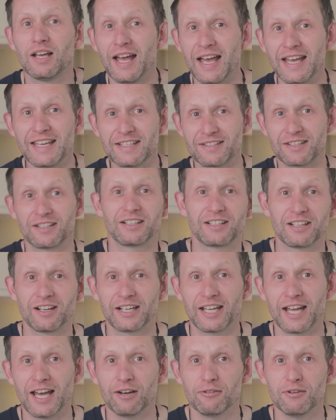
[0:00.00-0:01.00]
A, it's going to cut
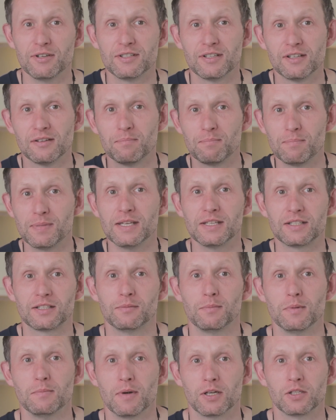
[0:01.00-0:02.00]
calories. B, it's
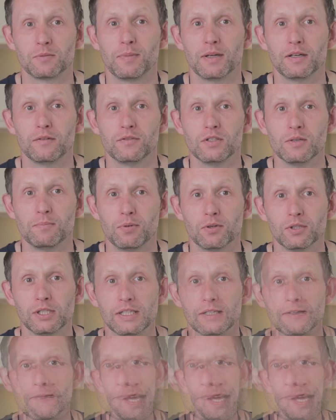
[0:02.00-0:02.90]
going to be much better for your body.